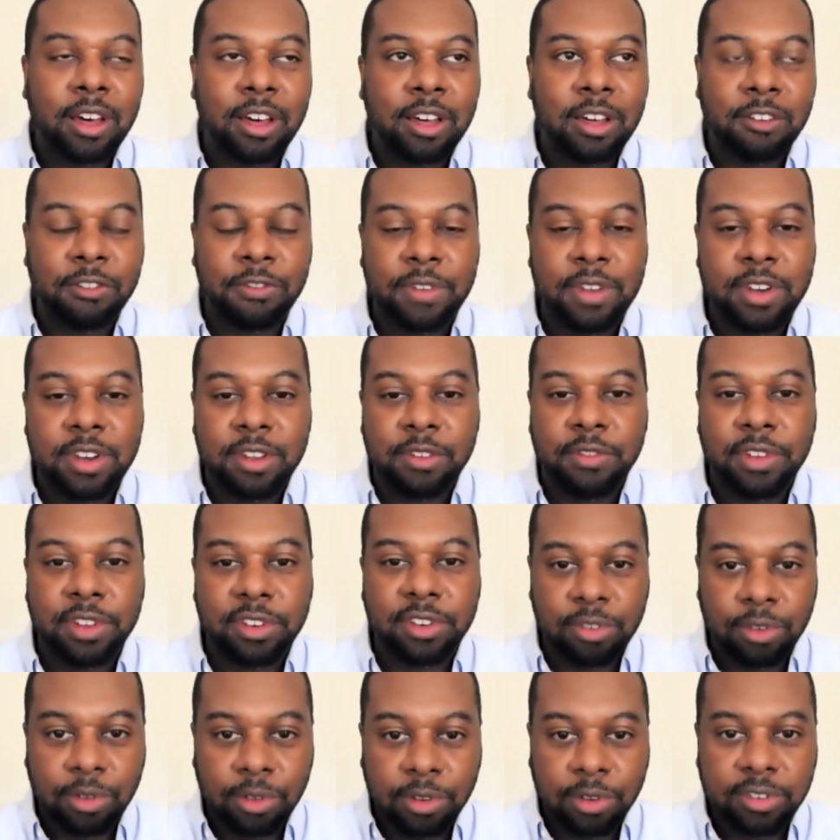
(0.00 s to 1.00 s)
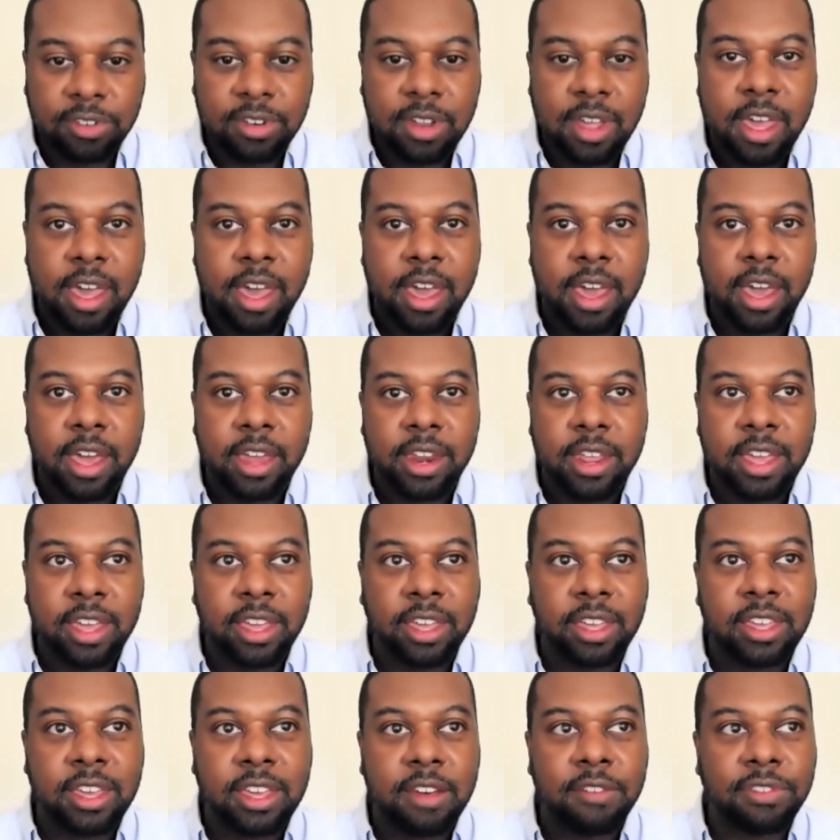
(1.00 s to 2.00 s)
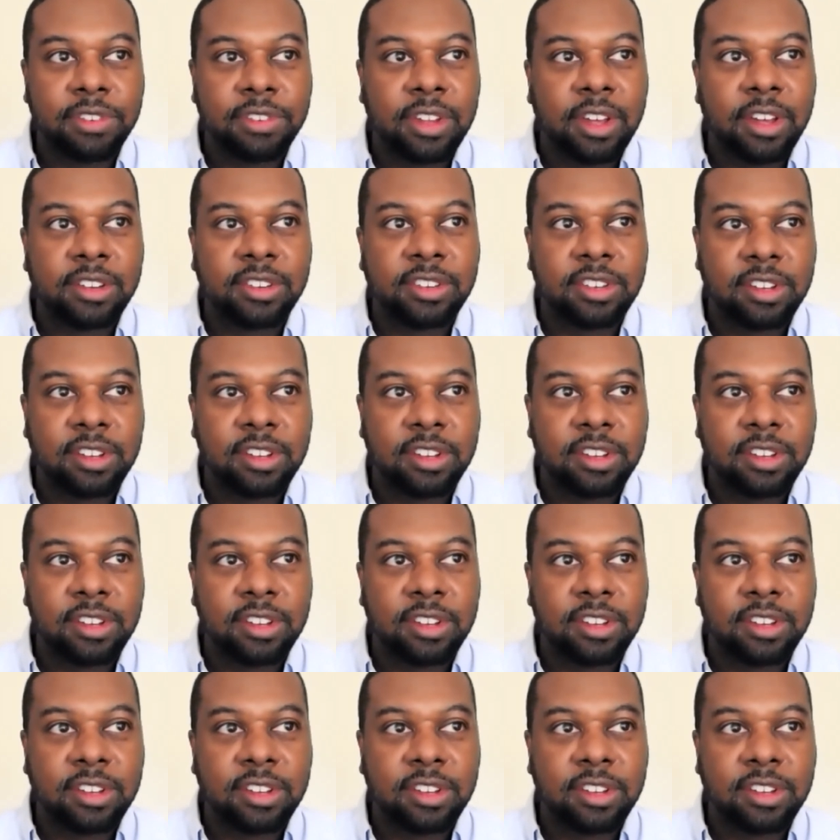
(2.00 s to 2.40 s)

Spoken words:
individuals. And it gives us